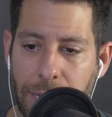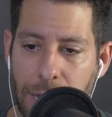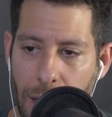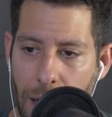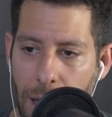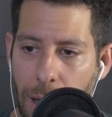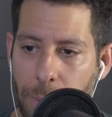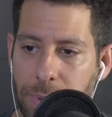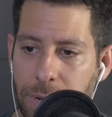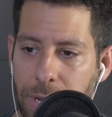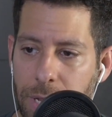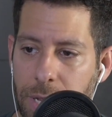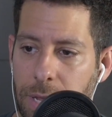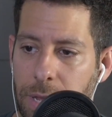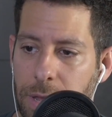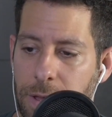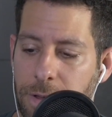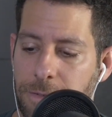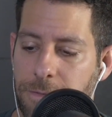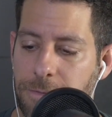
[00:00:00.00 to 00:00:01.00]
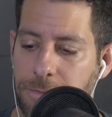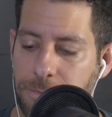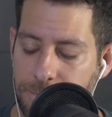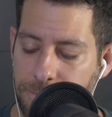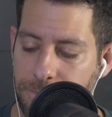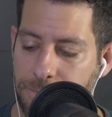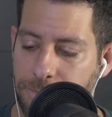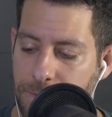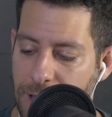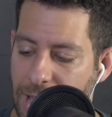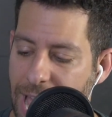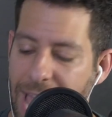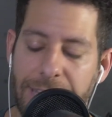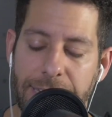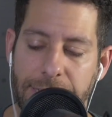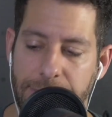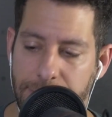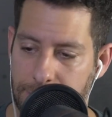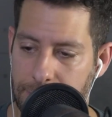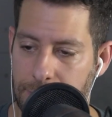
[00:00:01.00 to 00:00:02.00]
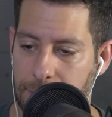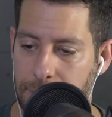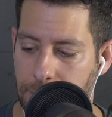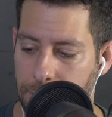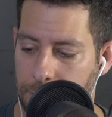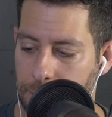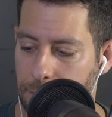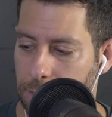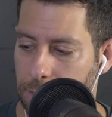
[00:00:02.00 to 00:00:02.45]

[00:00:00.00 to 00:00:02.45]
comedy fantasy,